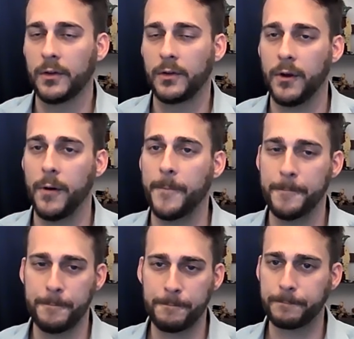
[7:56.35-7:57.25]

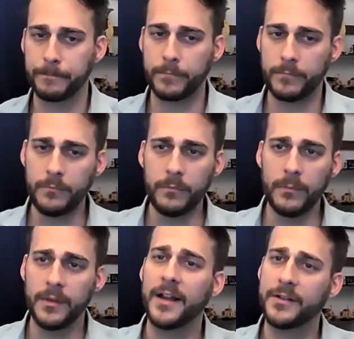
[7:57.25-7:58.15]
So
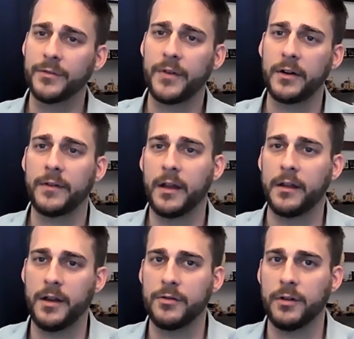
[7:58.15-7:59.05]
that's your final
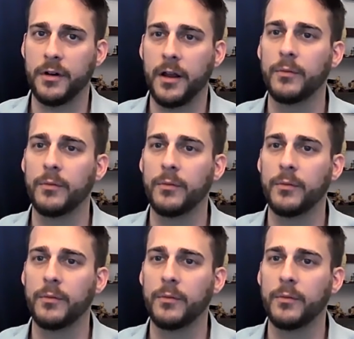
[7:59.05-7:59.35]
validation.